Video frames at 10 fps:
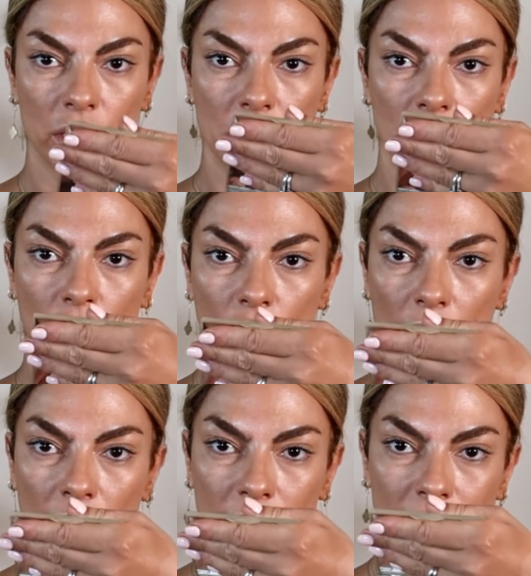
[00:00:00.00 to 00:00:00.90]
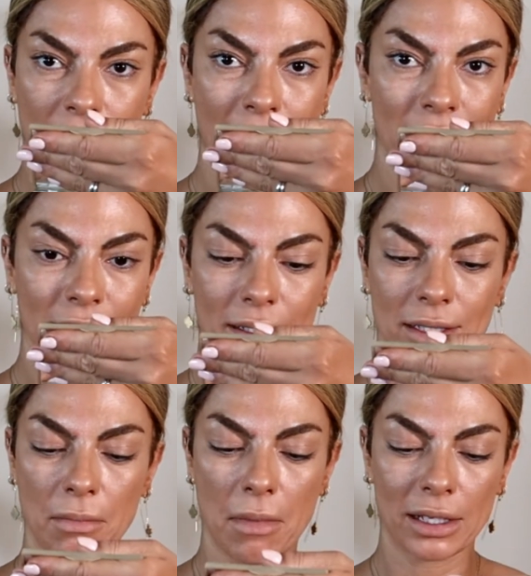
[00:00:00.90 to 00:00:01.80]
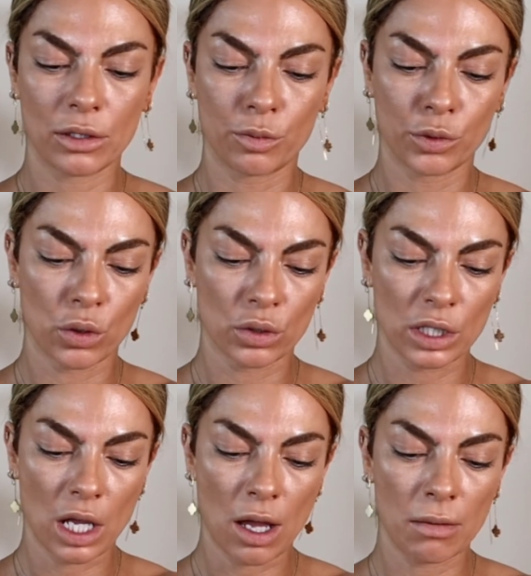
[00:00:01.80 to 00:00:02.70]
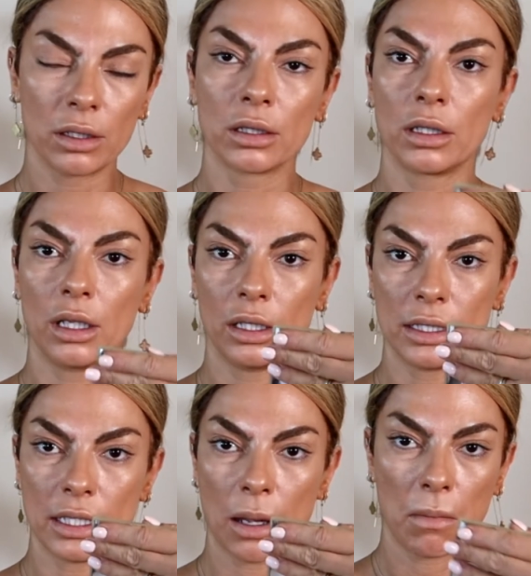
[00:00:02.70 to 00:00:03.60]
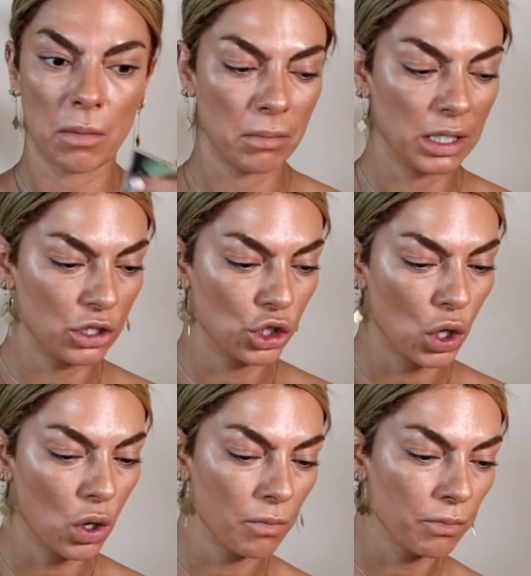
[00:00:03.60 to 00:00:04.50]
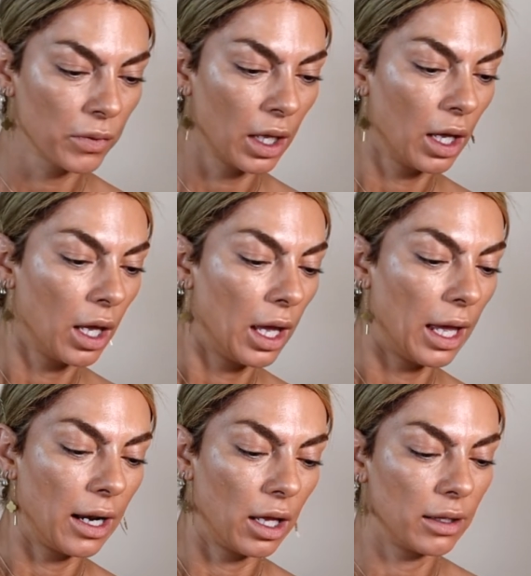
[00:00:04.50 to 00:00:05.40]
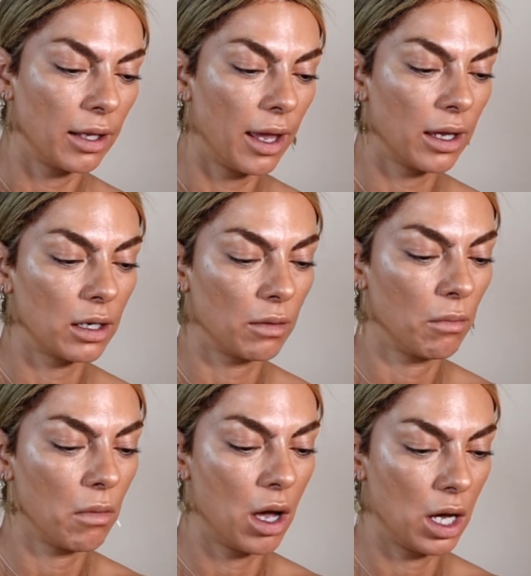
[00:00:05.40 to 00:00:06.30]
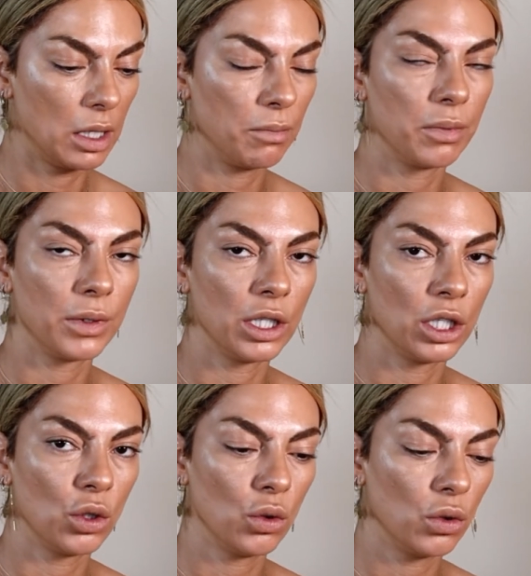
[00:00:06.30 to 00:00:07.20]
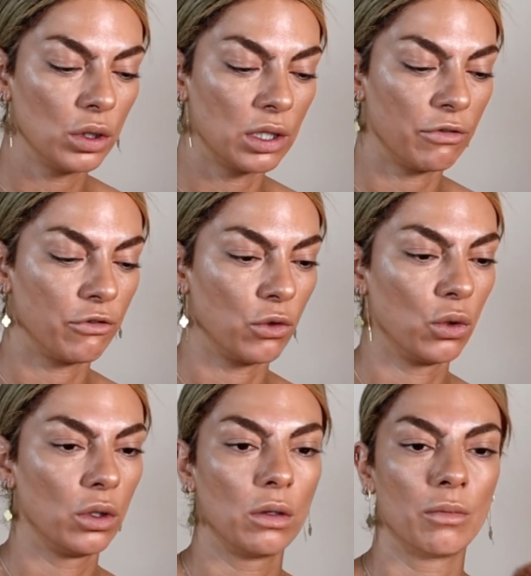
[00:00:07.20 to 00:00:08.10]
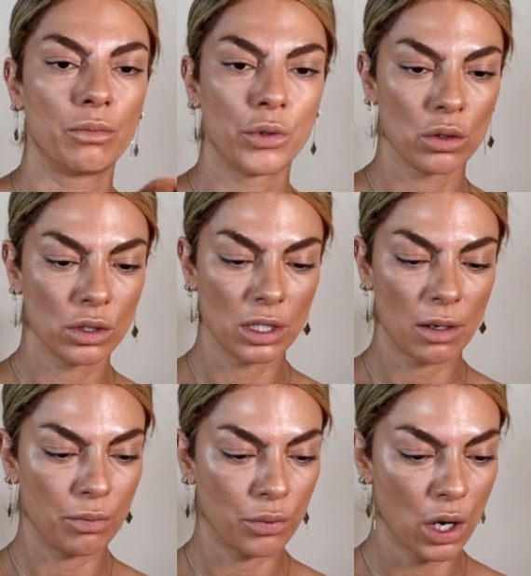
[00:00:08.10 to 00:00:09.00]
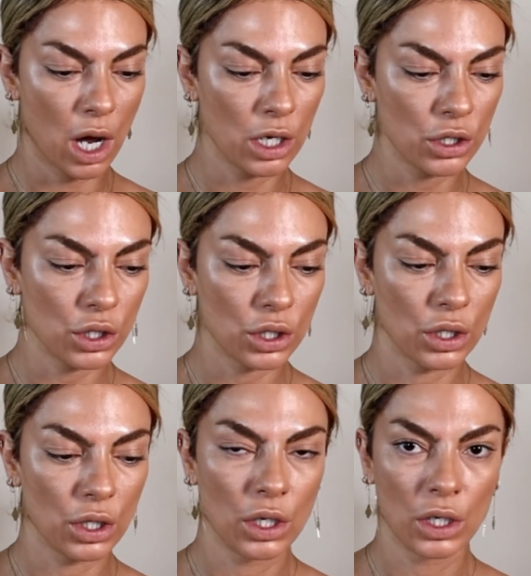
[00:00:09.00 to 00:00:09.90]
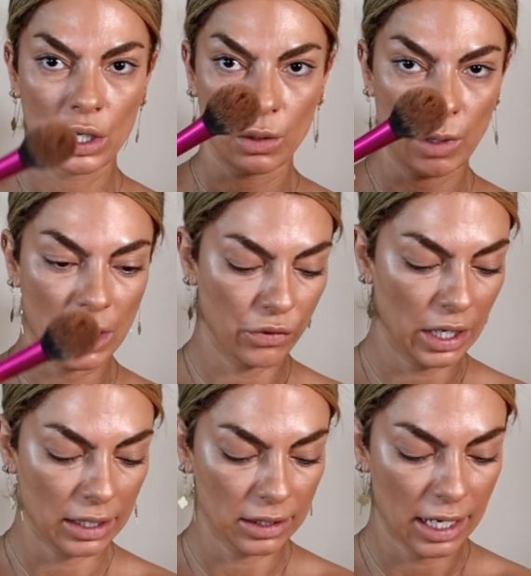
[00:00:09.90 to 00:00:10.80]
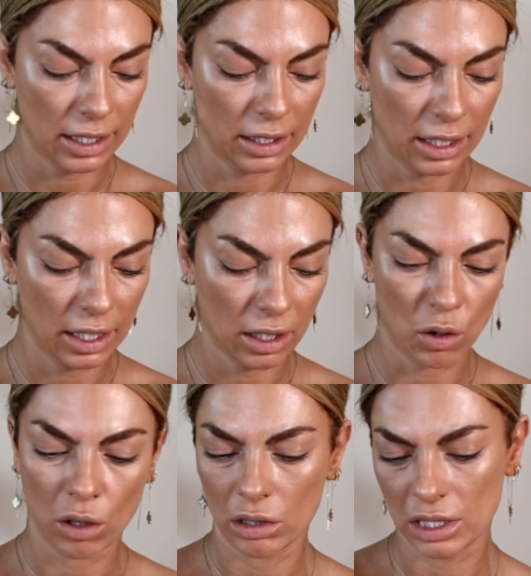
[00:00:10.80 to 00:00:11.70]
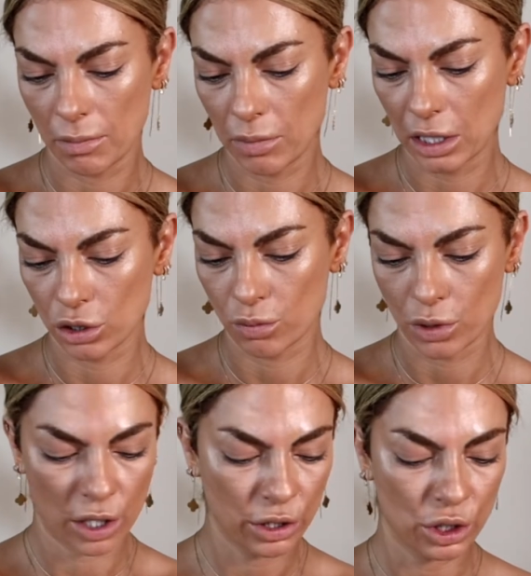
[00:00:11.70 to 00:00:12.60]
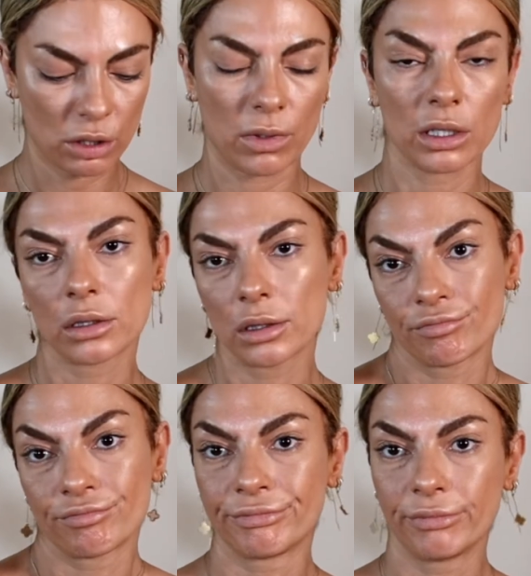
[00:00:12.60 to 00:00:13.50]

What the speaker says: which look like that, is a matte bronzer, it's number medium. And I take my beautiful bronzer brush by Realtechniques, or is a blush brush, but